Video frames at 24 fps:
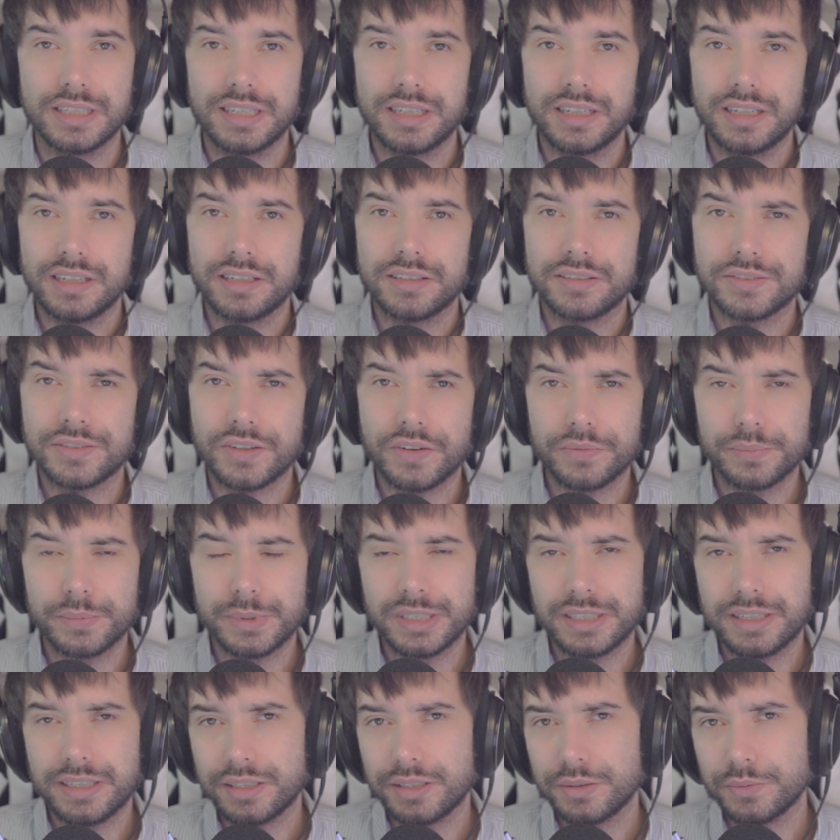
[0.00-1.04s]
Soft
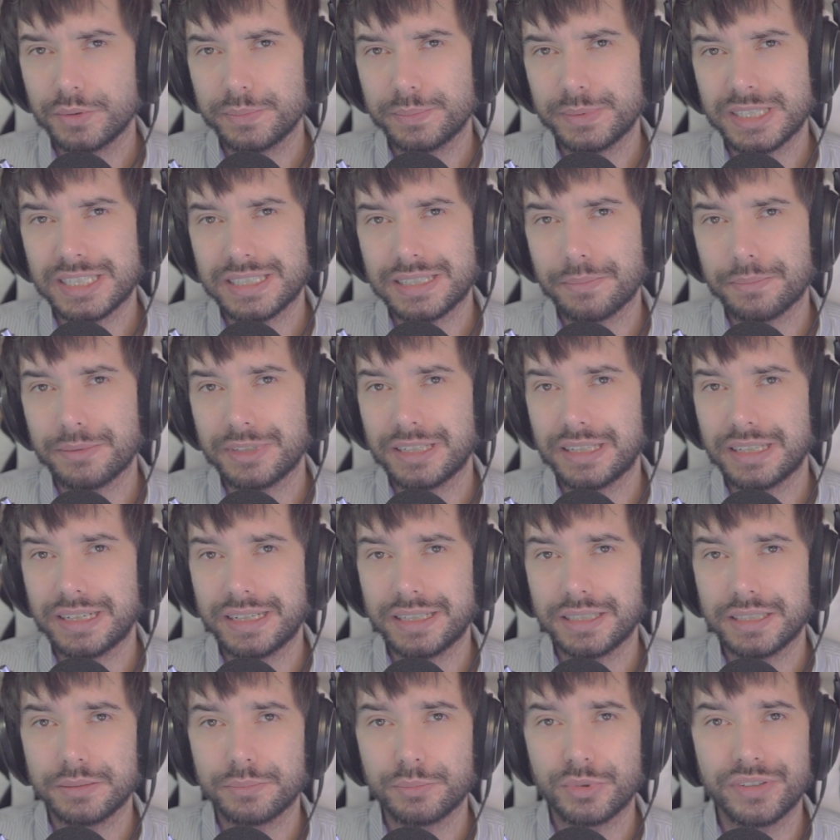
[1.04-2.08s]
mitigator would be something
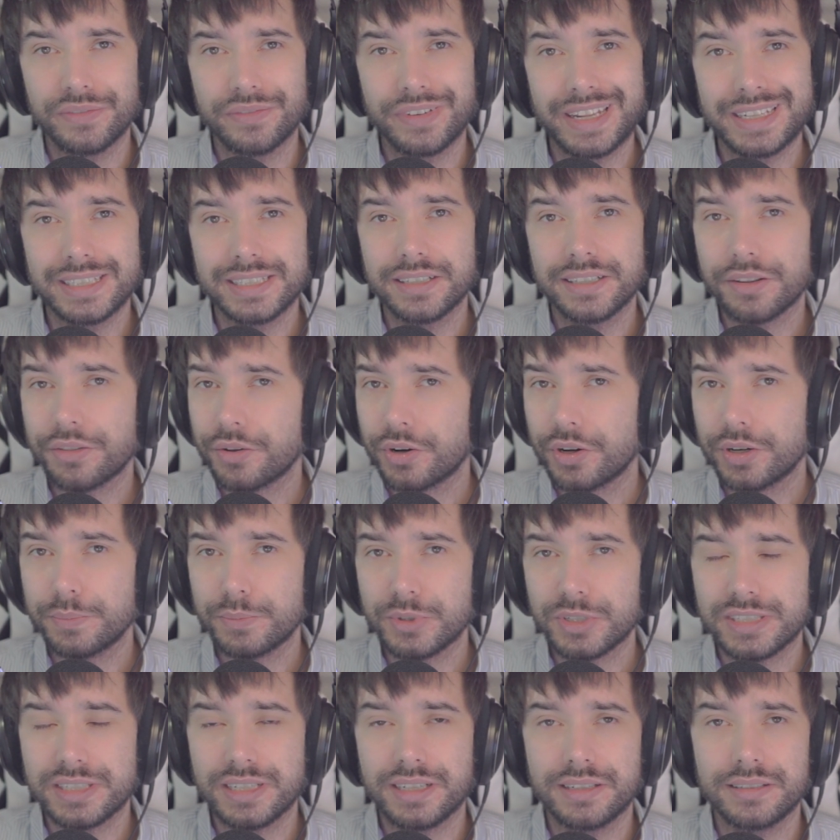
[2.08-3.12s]
like preventing
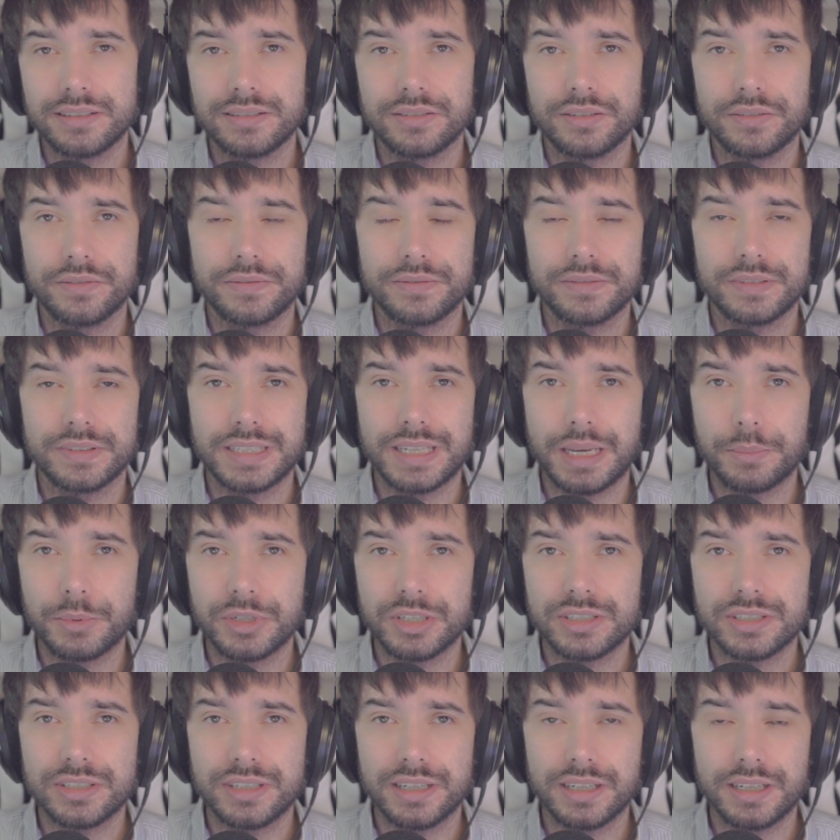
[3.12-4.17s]
30% of
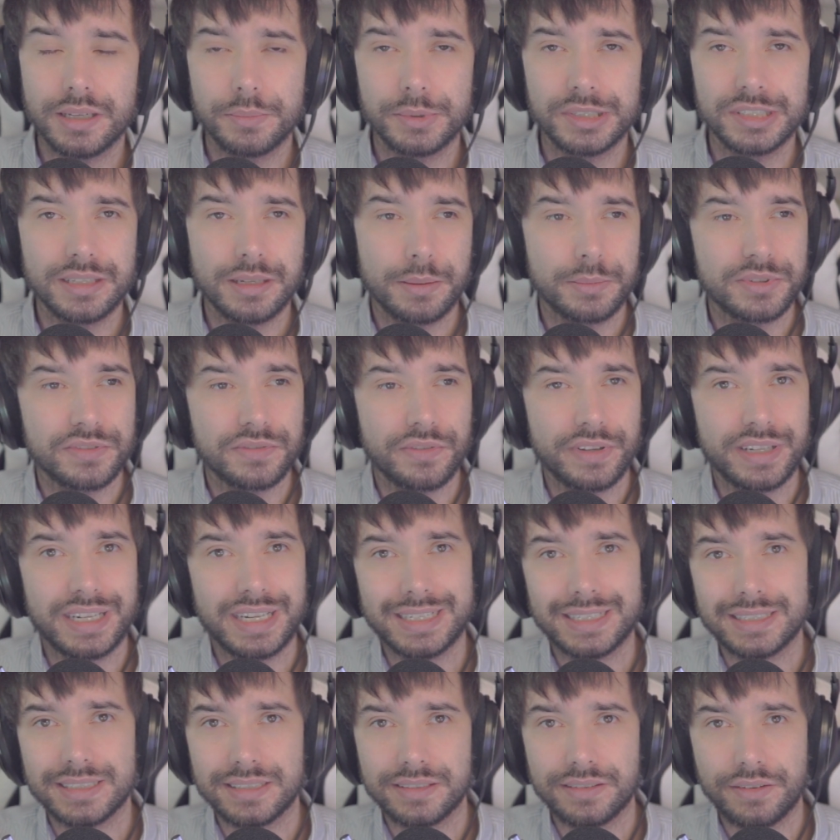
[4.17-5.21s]
damage, incoming damage for the
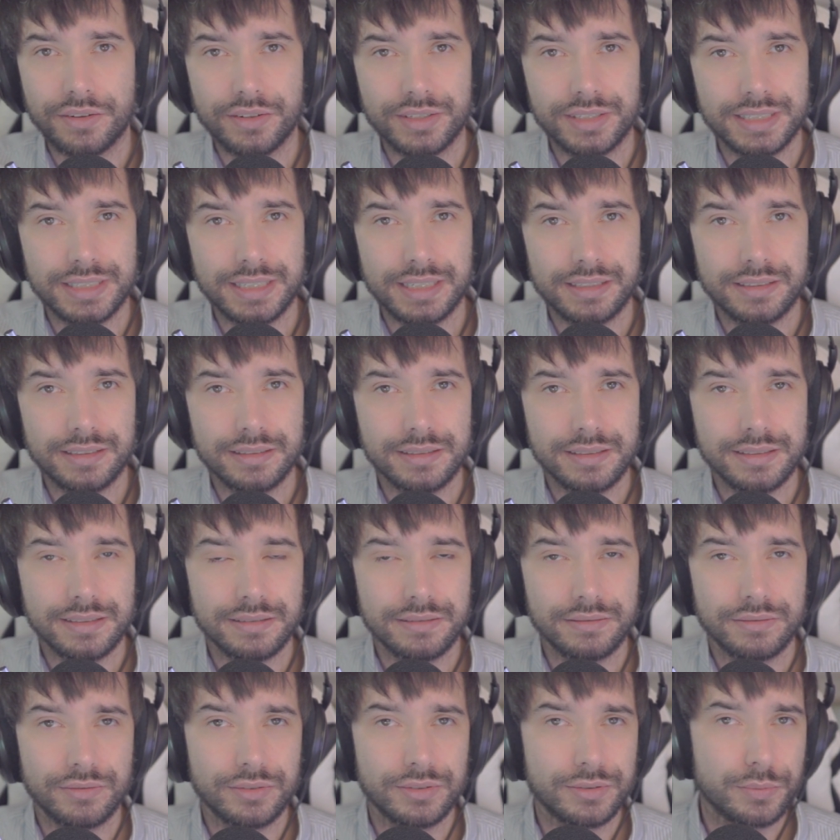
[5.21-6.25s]
next 30 seconds
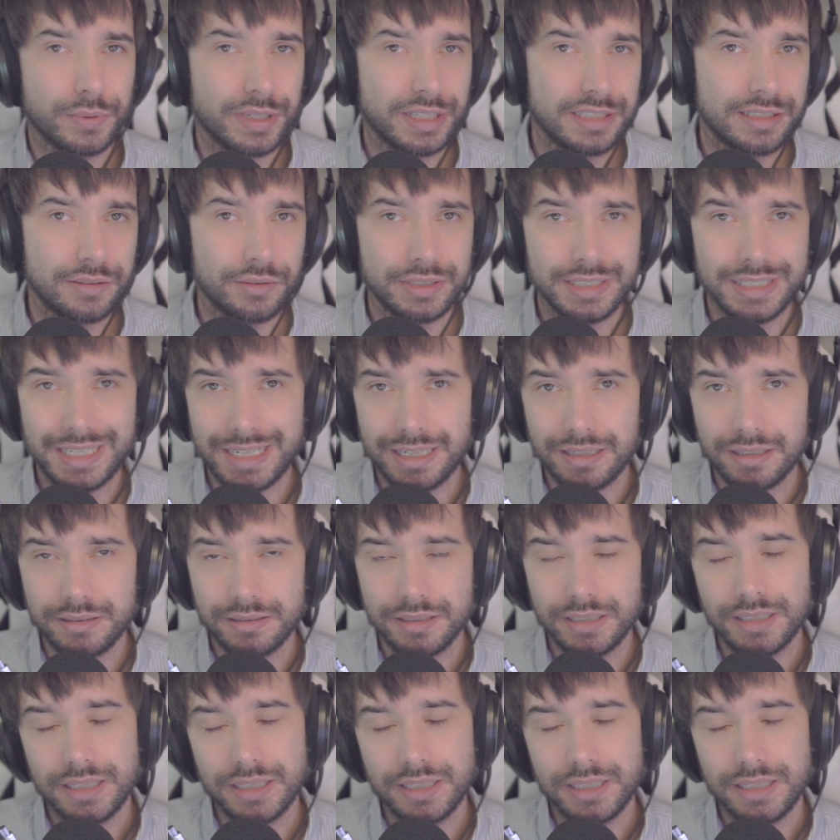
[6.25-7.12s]
or 20 or 10.